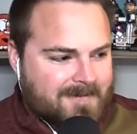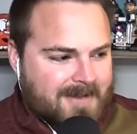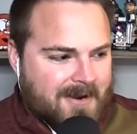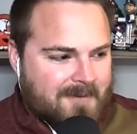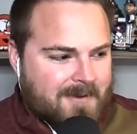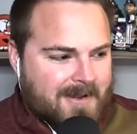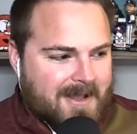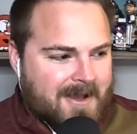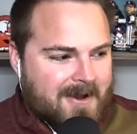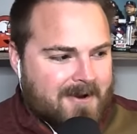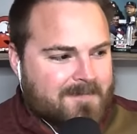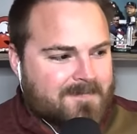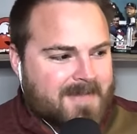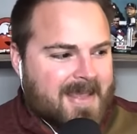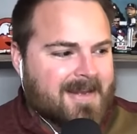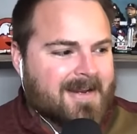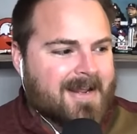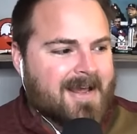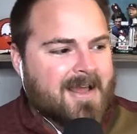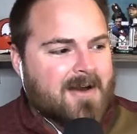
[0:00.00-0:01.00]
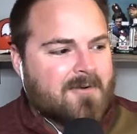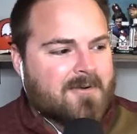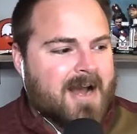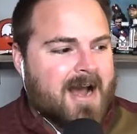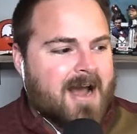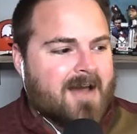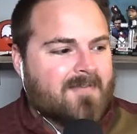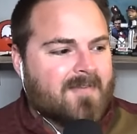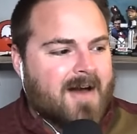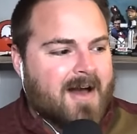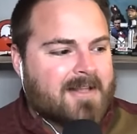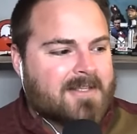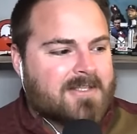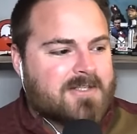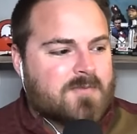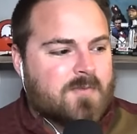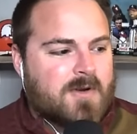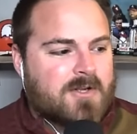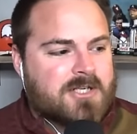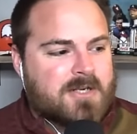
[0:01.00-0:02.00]
there we go, NIL
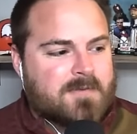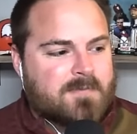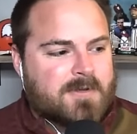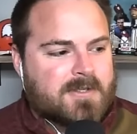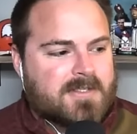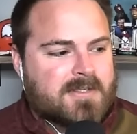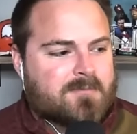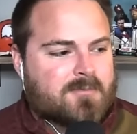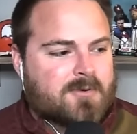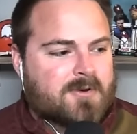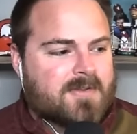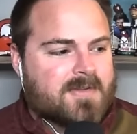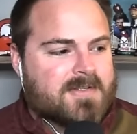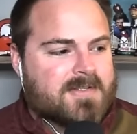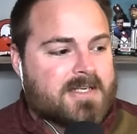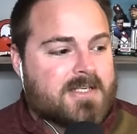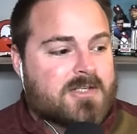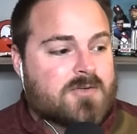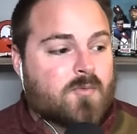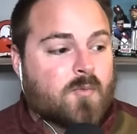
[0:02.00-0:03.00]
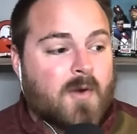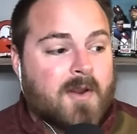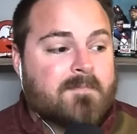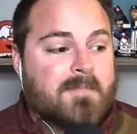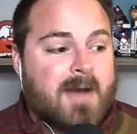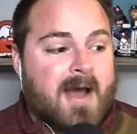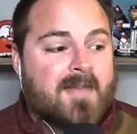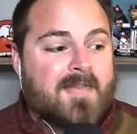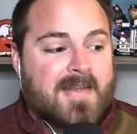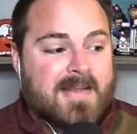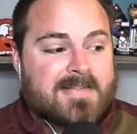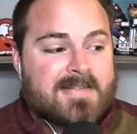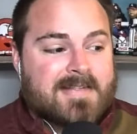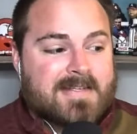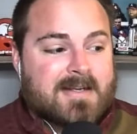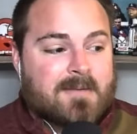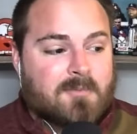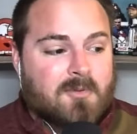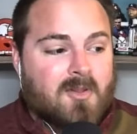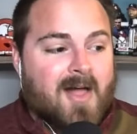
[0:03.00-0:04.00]
guidelines, which he puts in parentheses, written by the
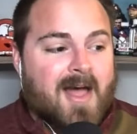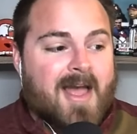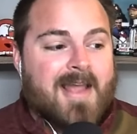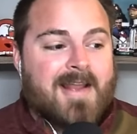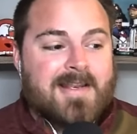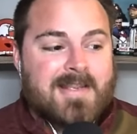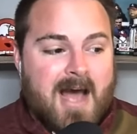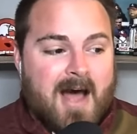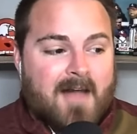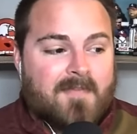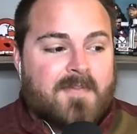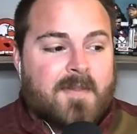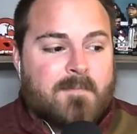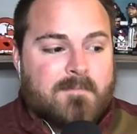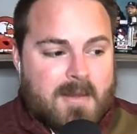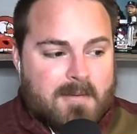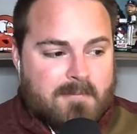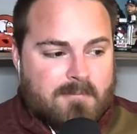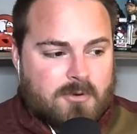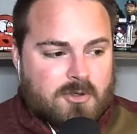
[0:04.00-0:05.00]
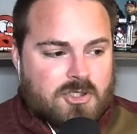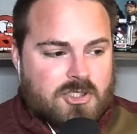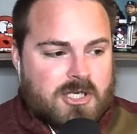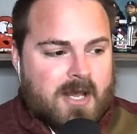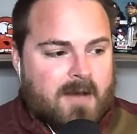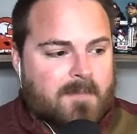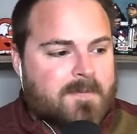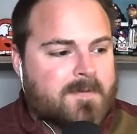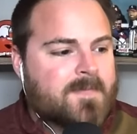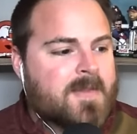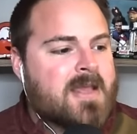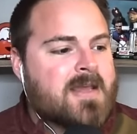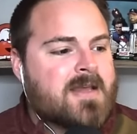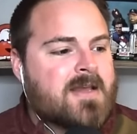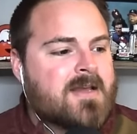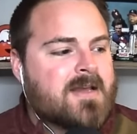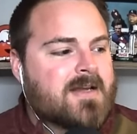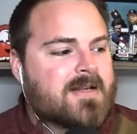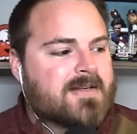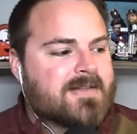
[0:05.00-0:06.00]
NCAA, not the membership,
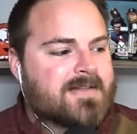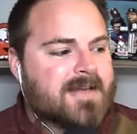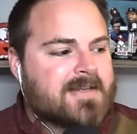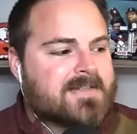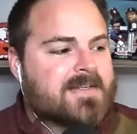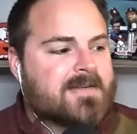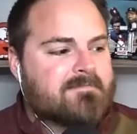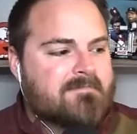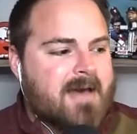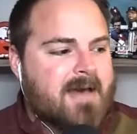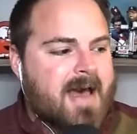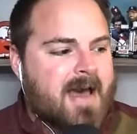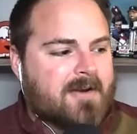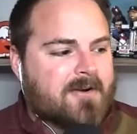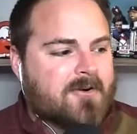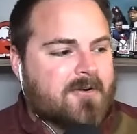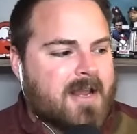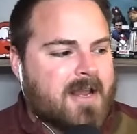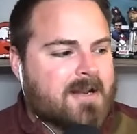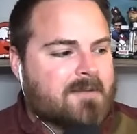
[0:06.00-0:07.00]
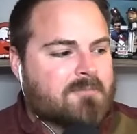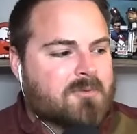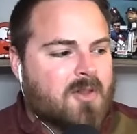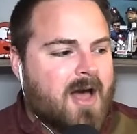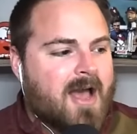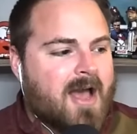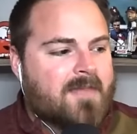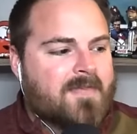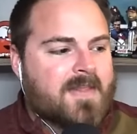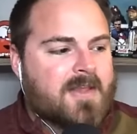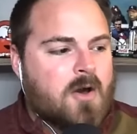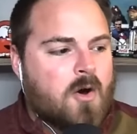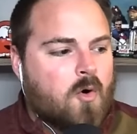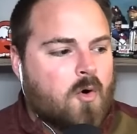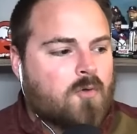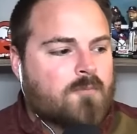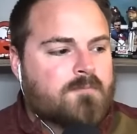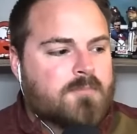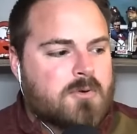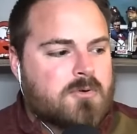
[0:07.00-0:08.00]
doesn't matter, and applying the
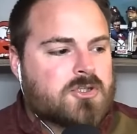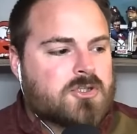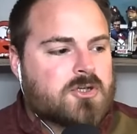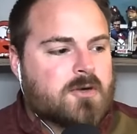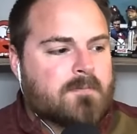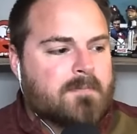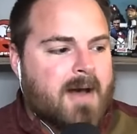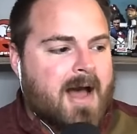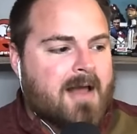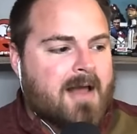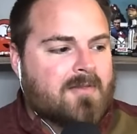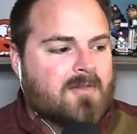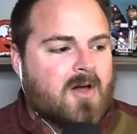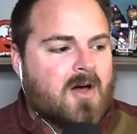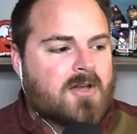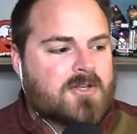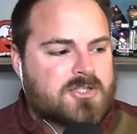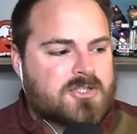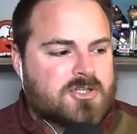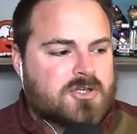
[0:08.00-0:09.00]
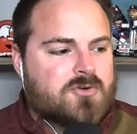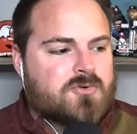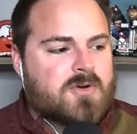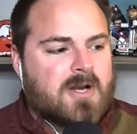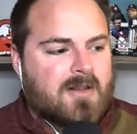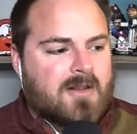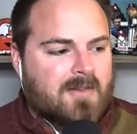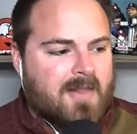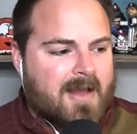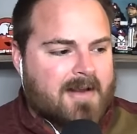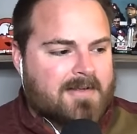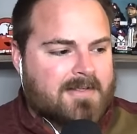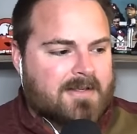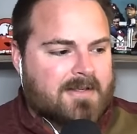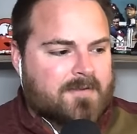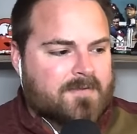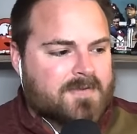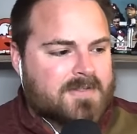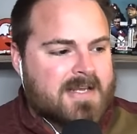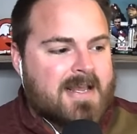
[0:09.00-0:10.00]
old booster bylaws to
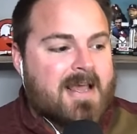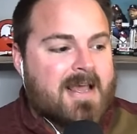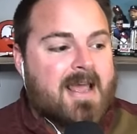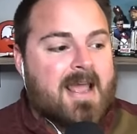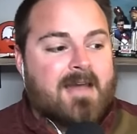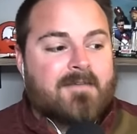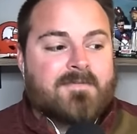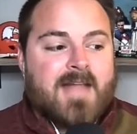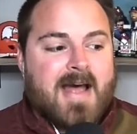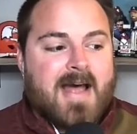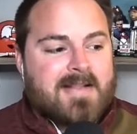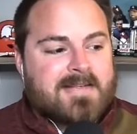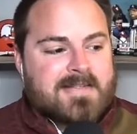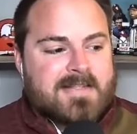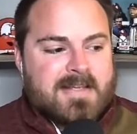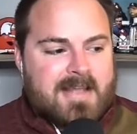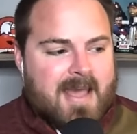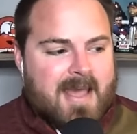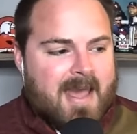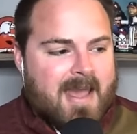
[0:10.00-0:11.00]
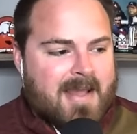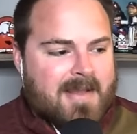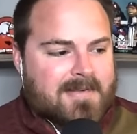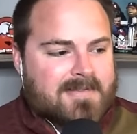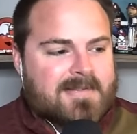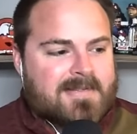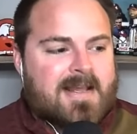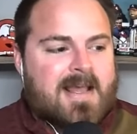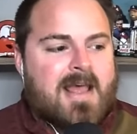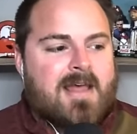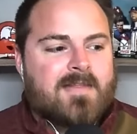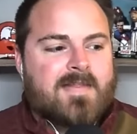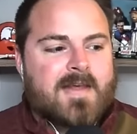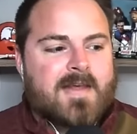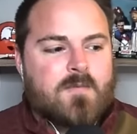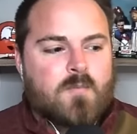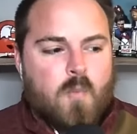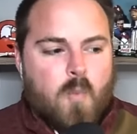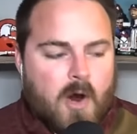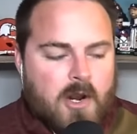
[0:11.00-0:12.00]
collectives. If that's the case,
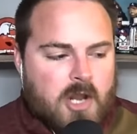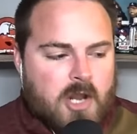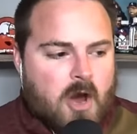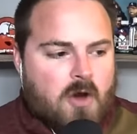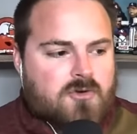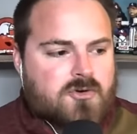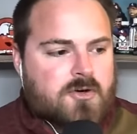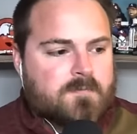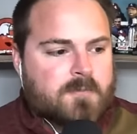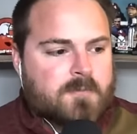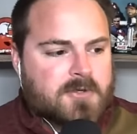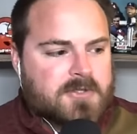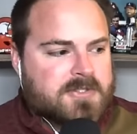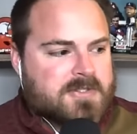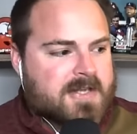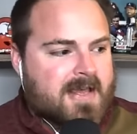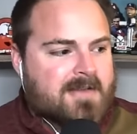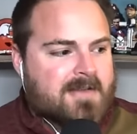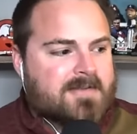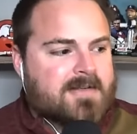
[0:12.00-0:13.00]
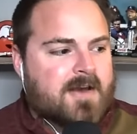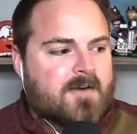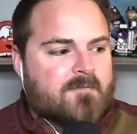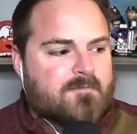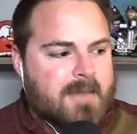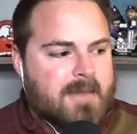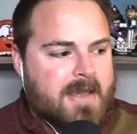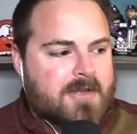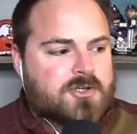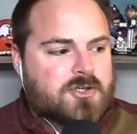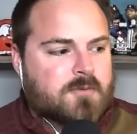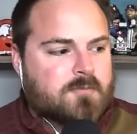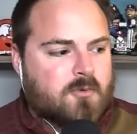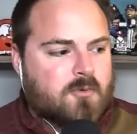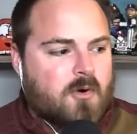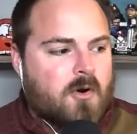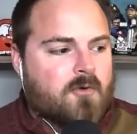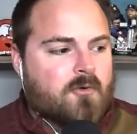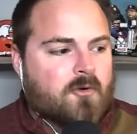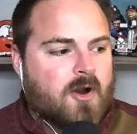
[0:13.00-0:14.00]
then 100% of major
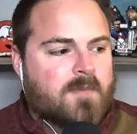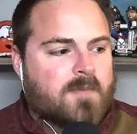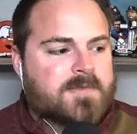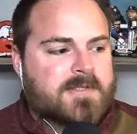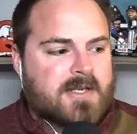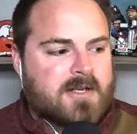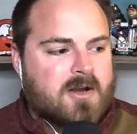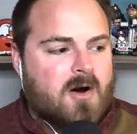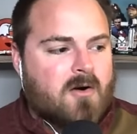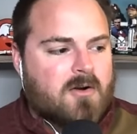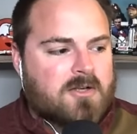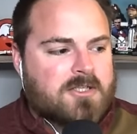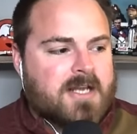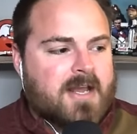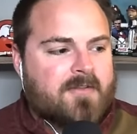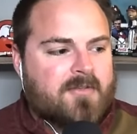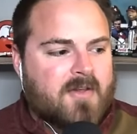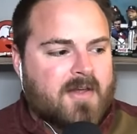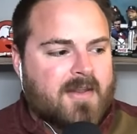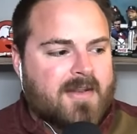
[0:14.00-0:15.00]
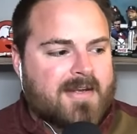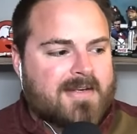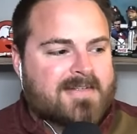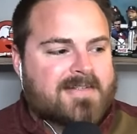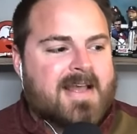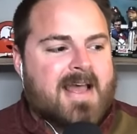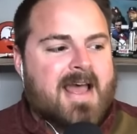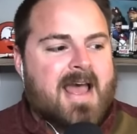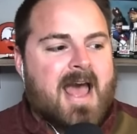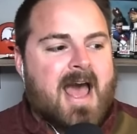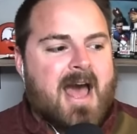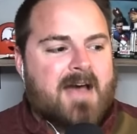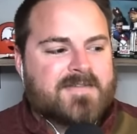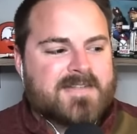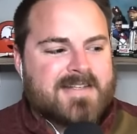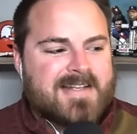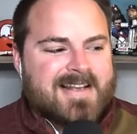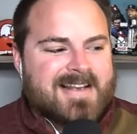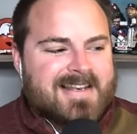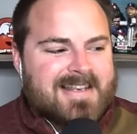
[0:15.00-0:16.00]
programs in college athletics have
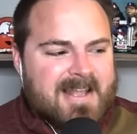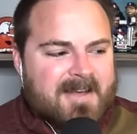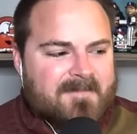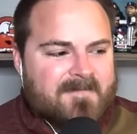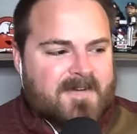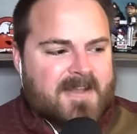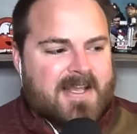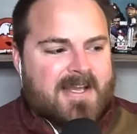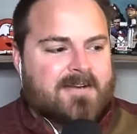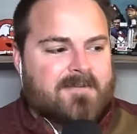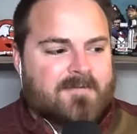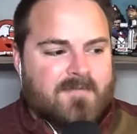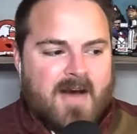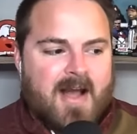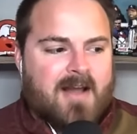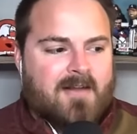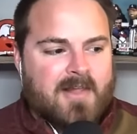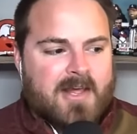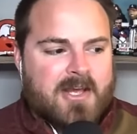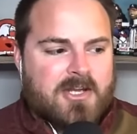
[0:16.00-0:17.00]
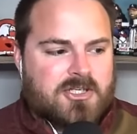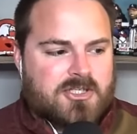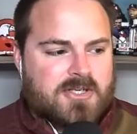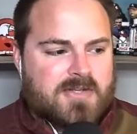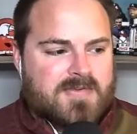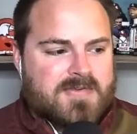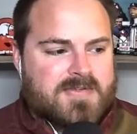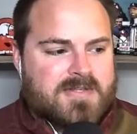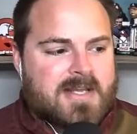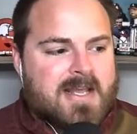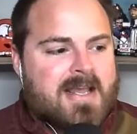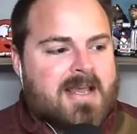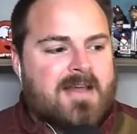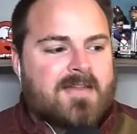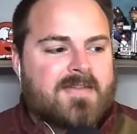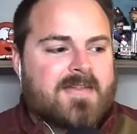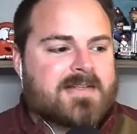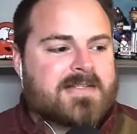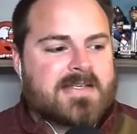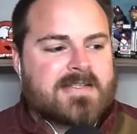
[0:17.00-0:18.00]
significant violations.
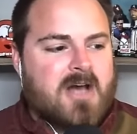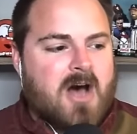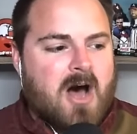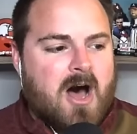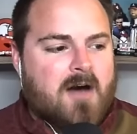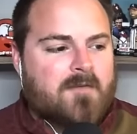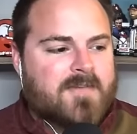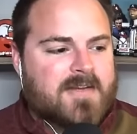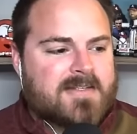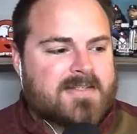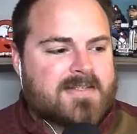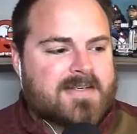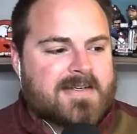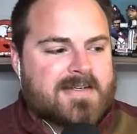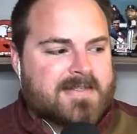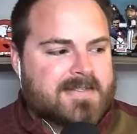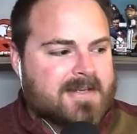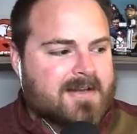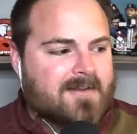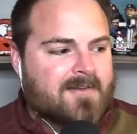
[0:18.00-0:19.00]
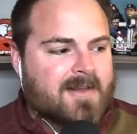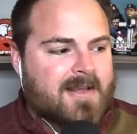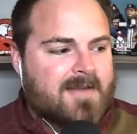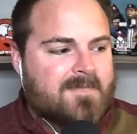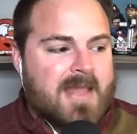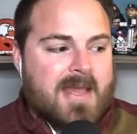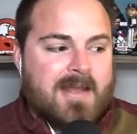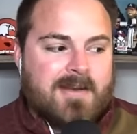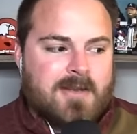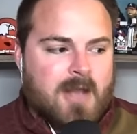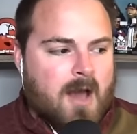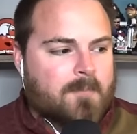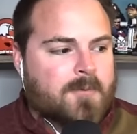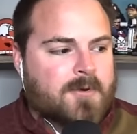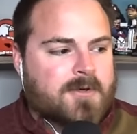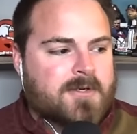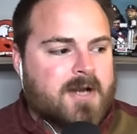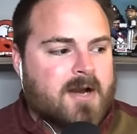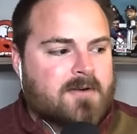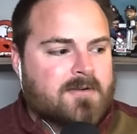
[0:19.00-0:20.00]
This is obviously silly and not
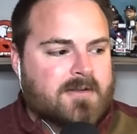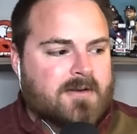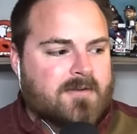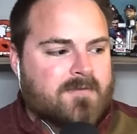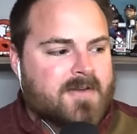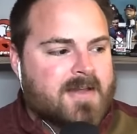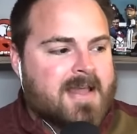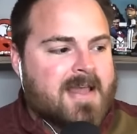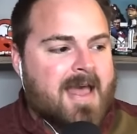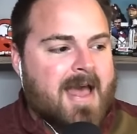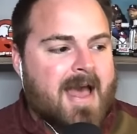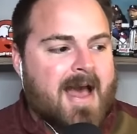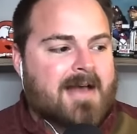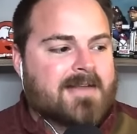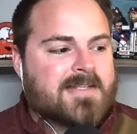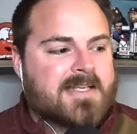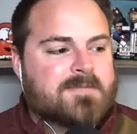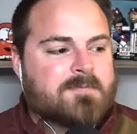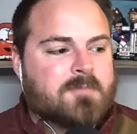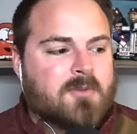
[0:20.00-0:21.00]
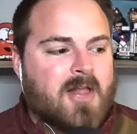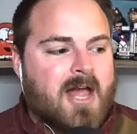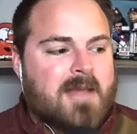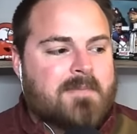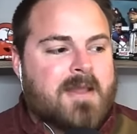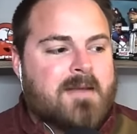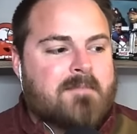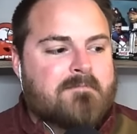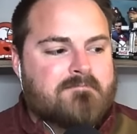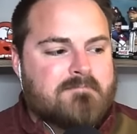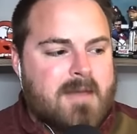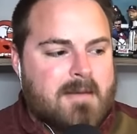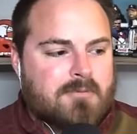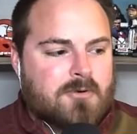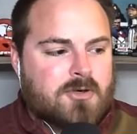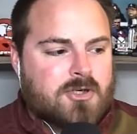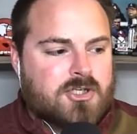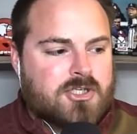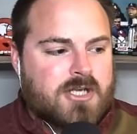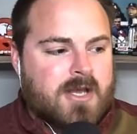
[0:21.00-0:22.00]
productive, as is blaming
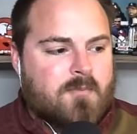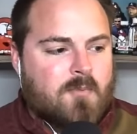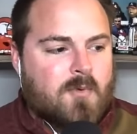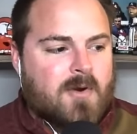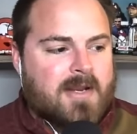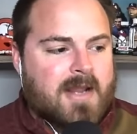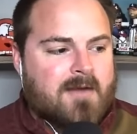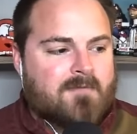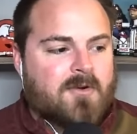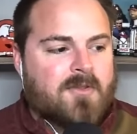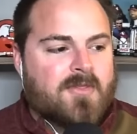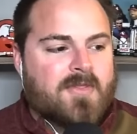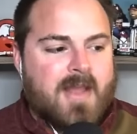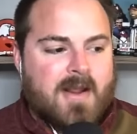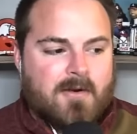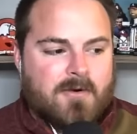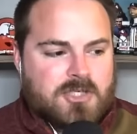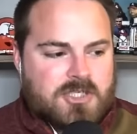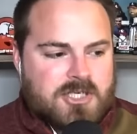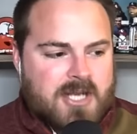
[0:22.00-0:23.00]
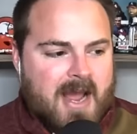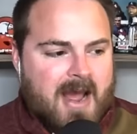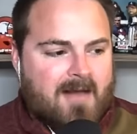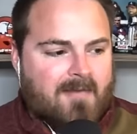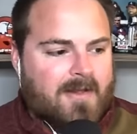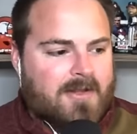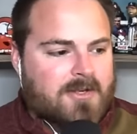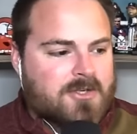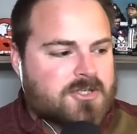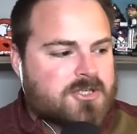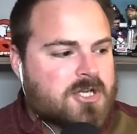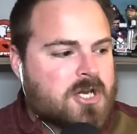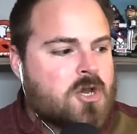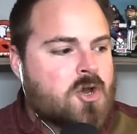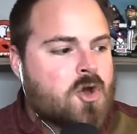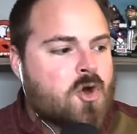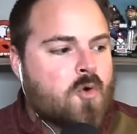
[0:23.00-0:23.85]
membership whenever they are challenged.